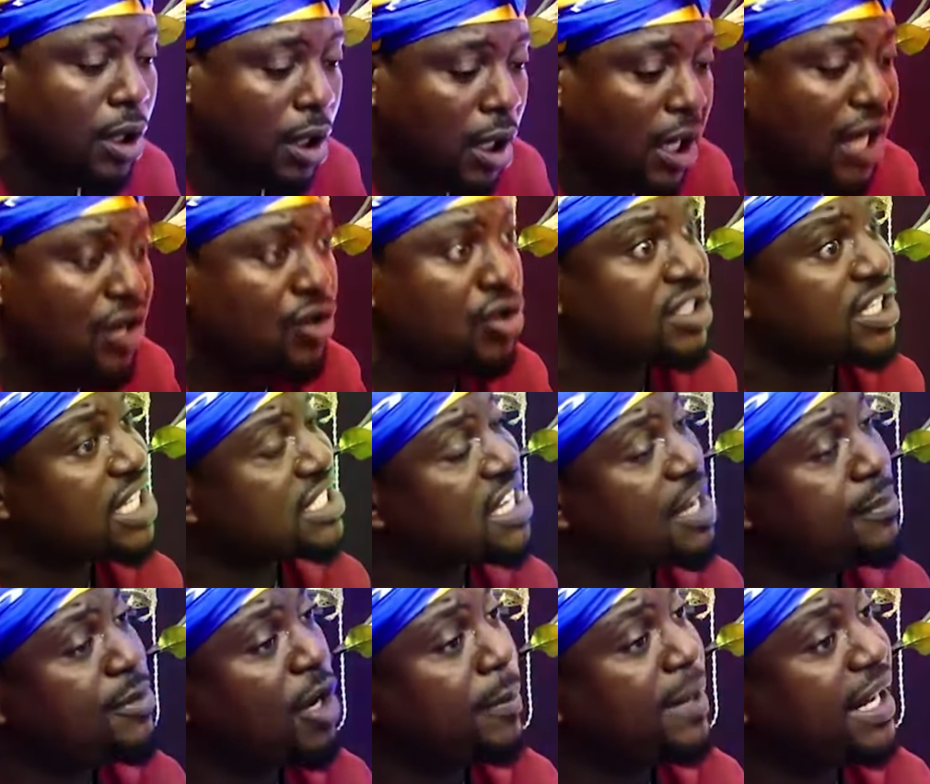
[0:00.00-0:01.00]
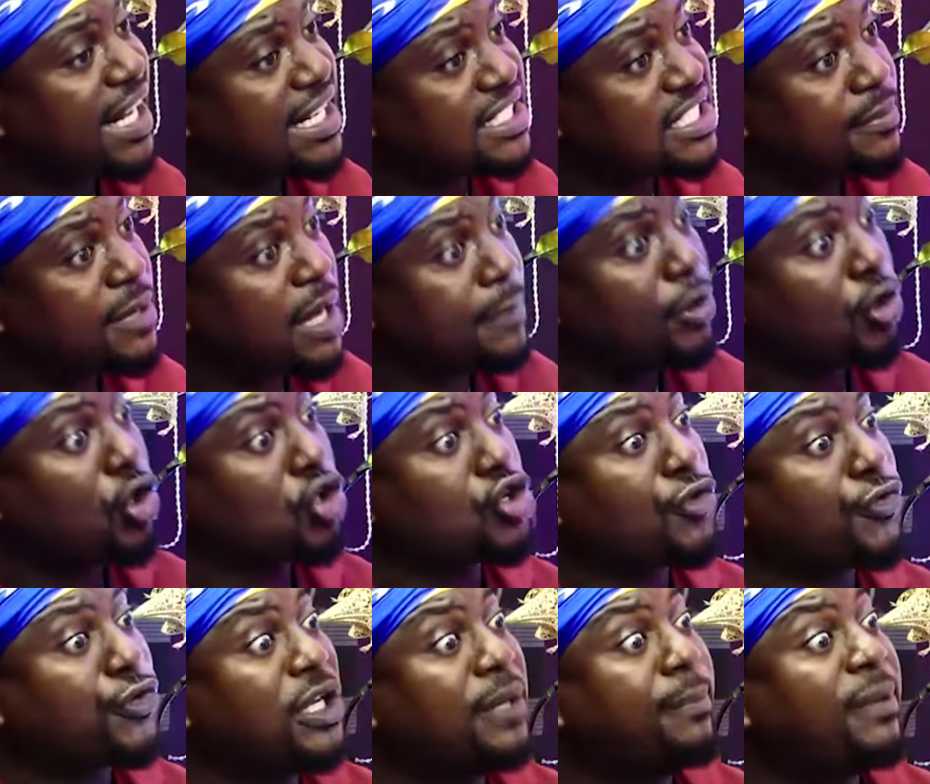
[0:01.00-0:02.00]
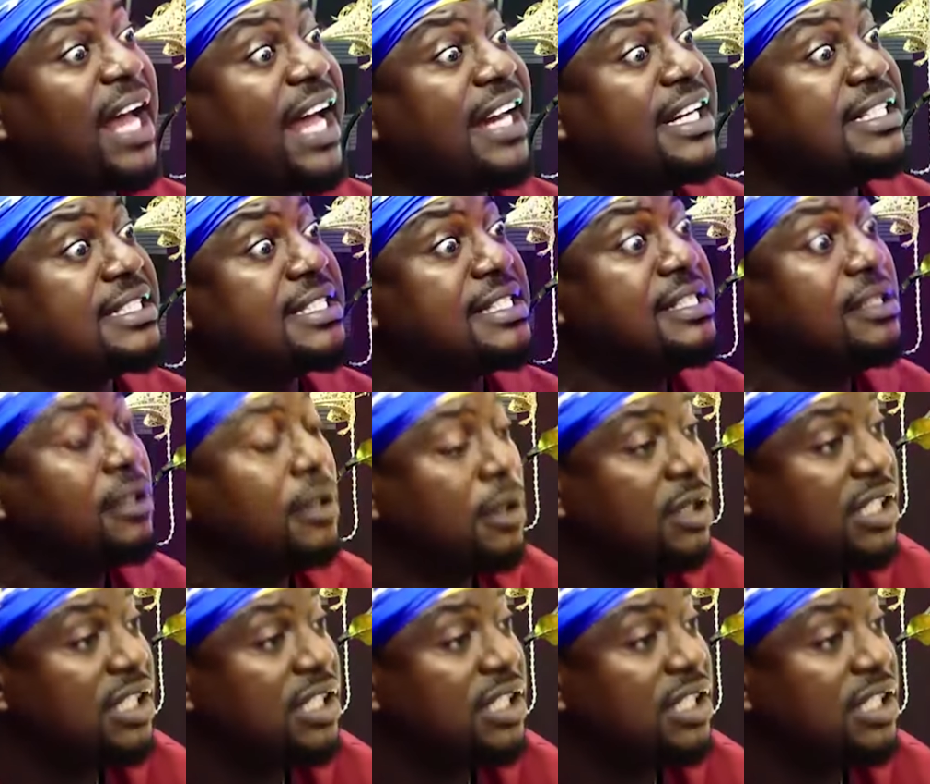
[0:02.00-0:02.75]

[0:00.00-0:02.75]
ene unche se bi obeka se bi because of ne bra nti